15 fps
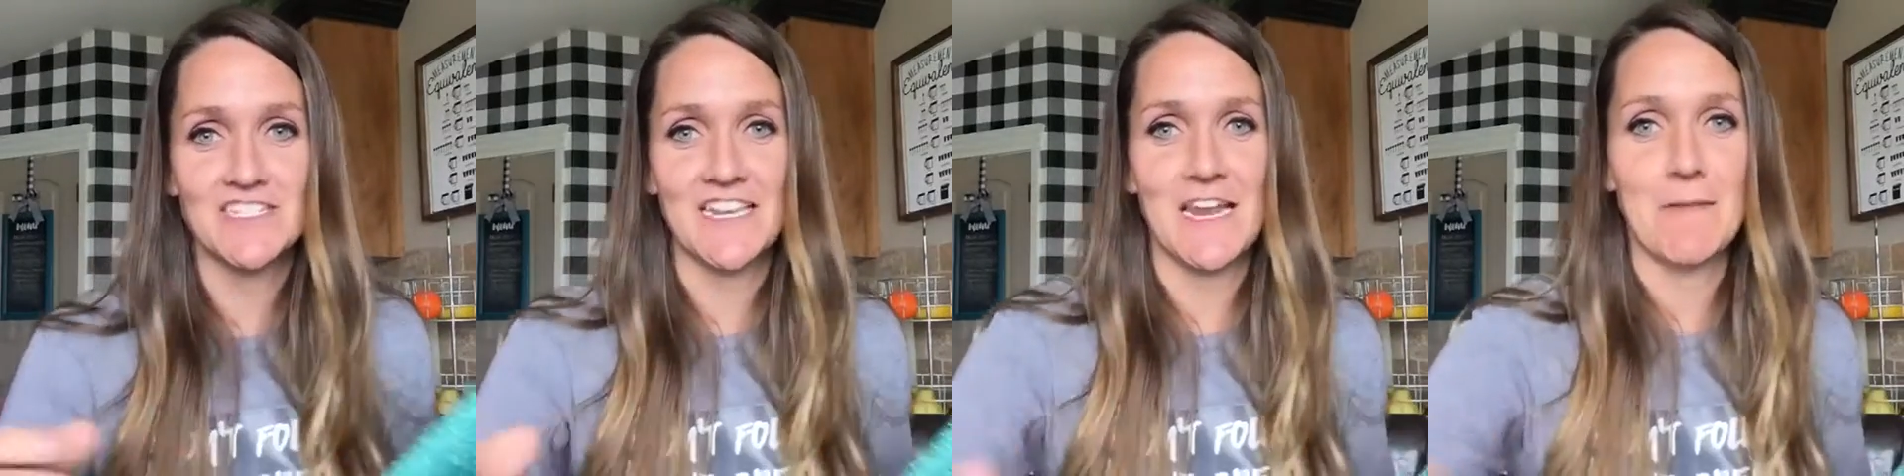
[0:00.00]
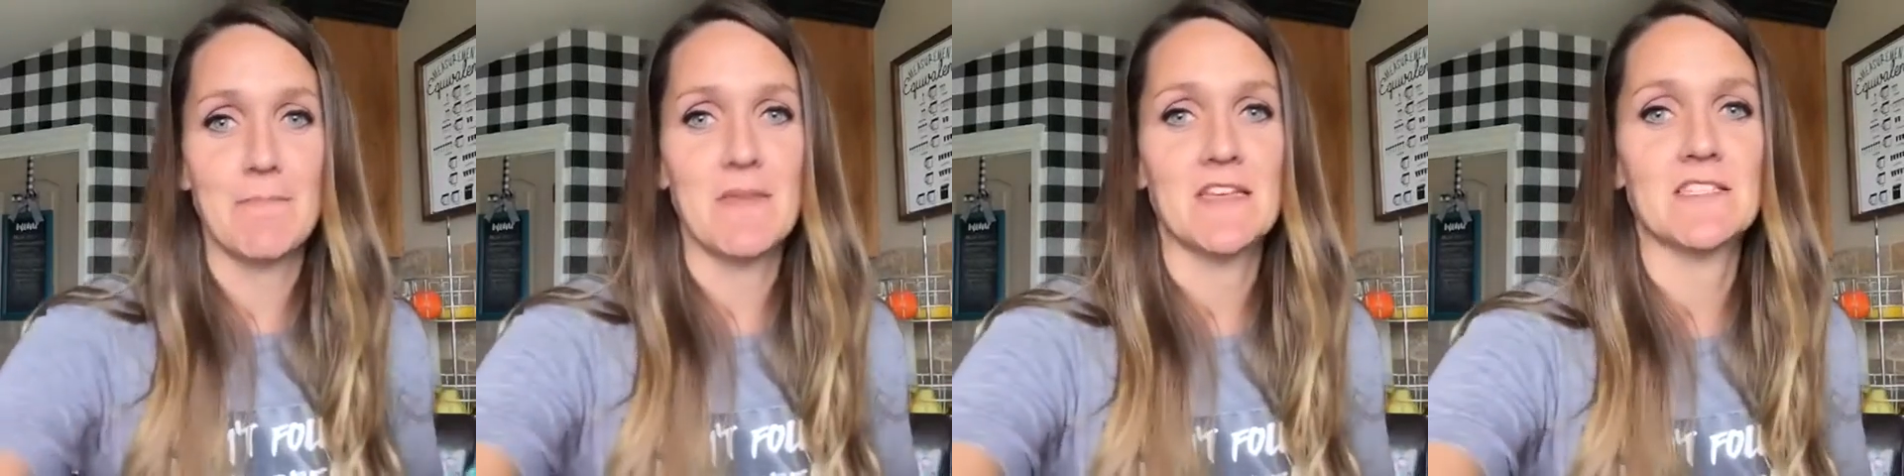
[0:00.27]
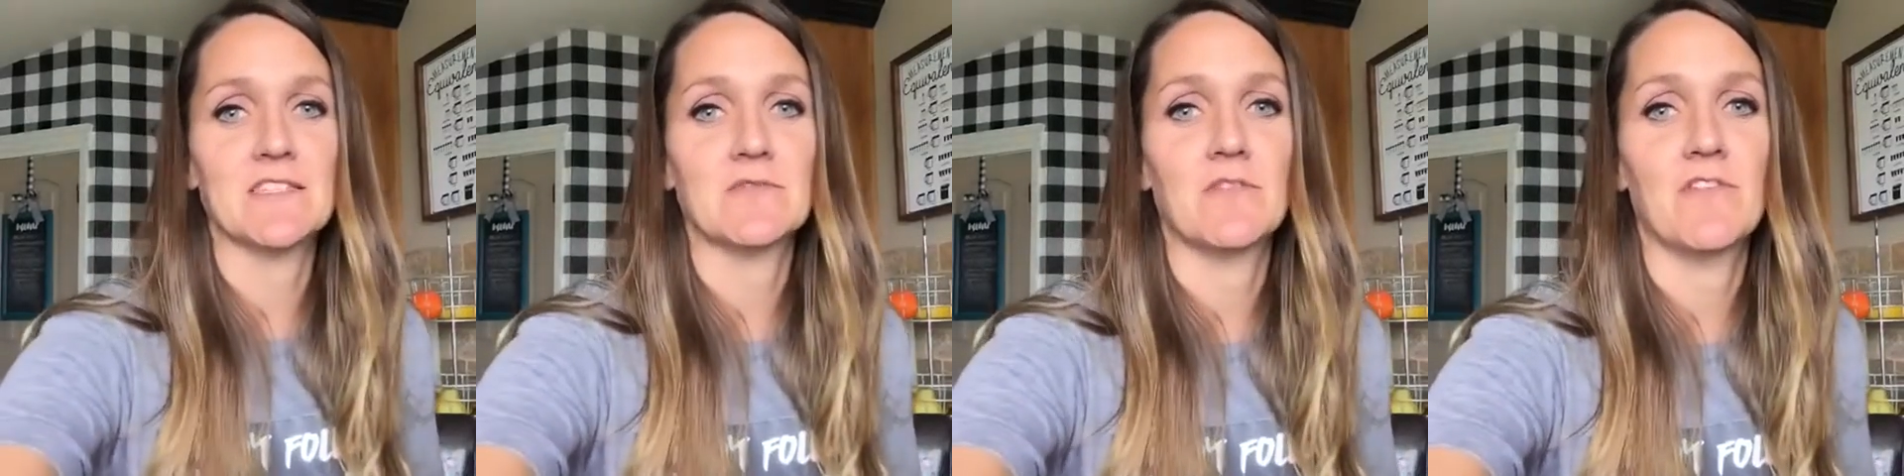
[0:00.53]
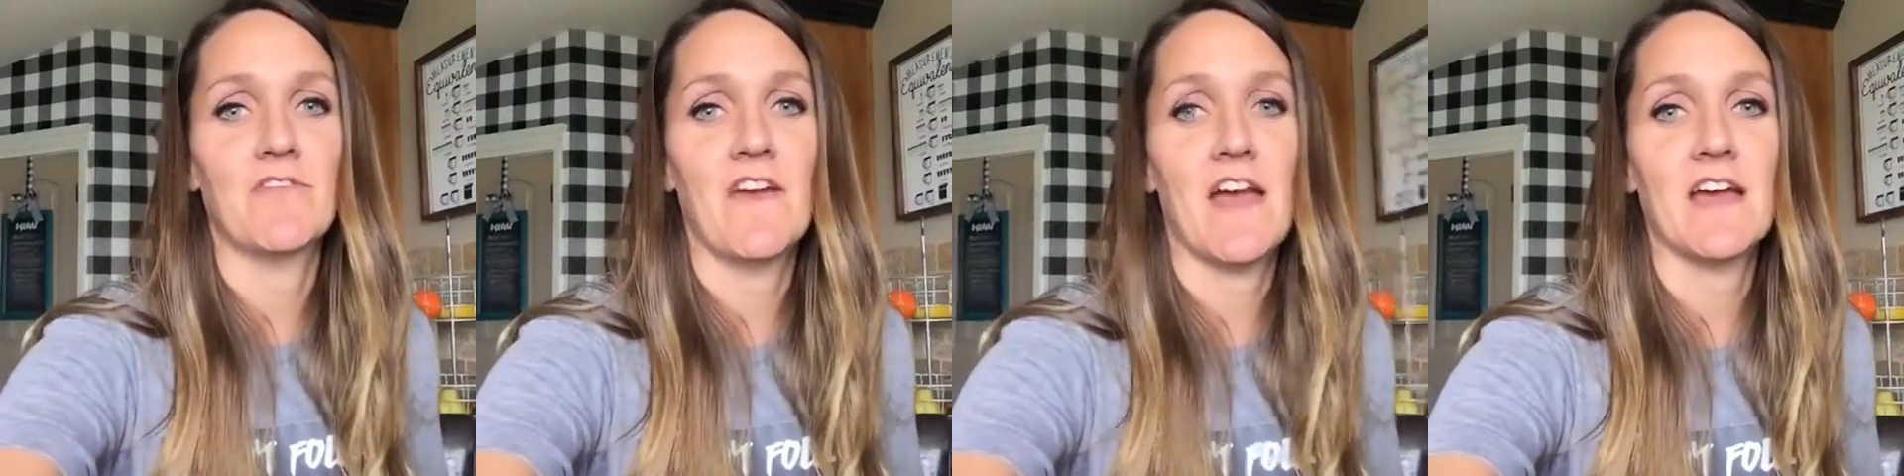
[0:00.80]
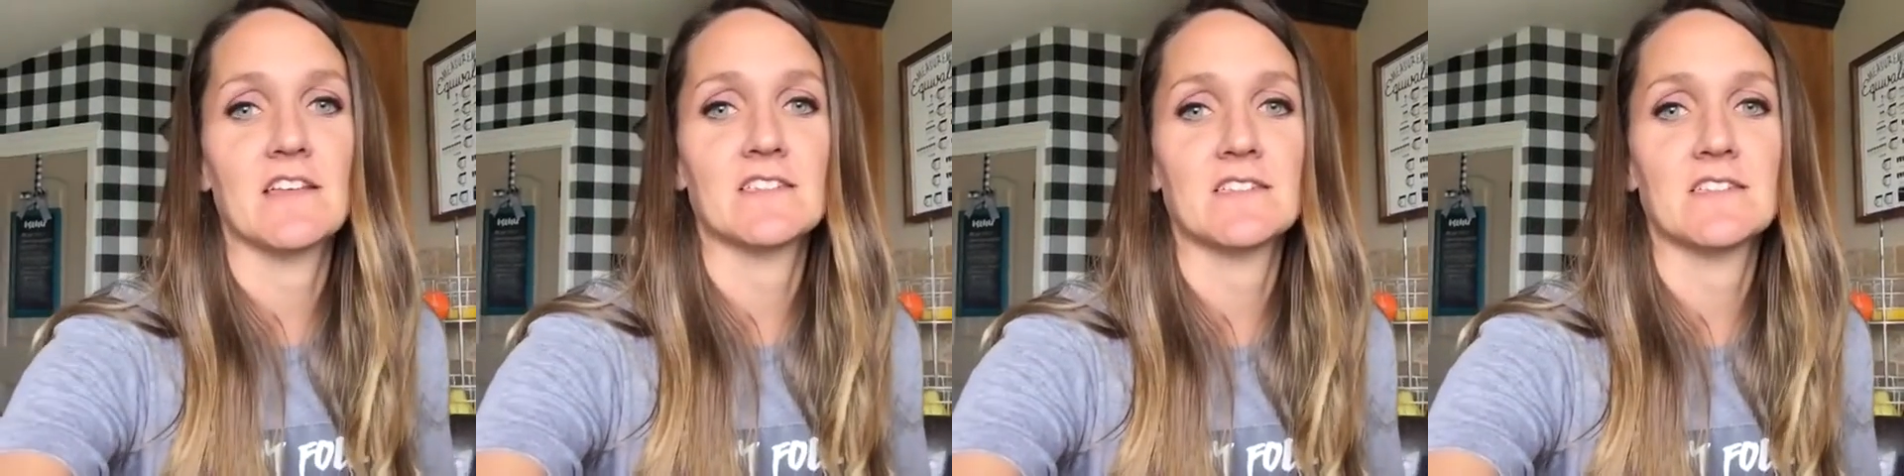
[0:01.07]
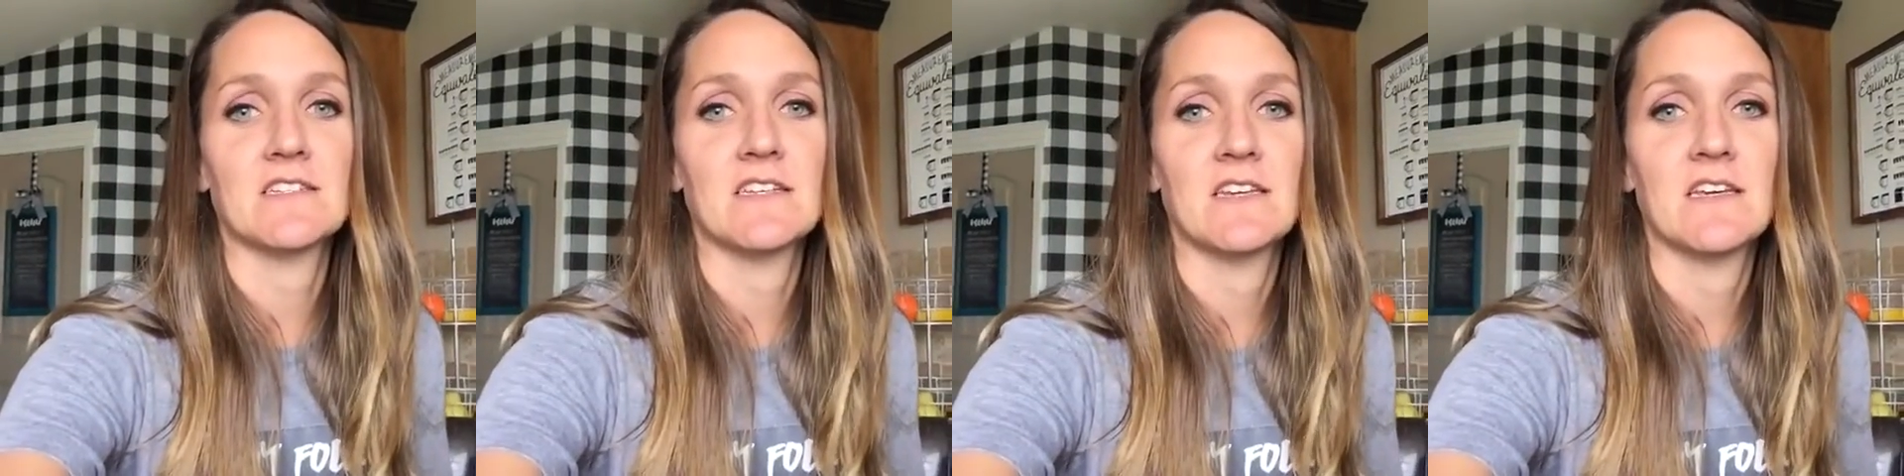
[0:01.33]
that I missed real fast.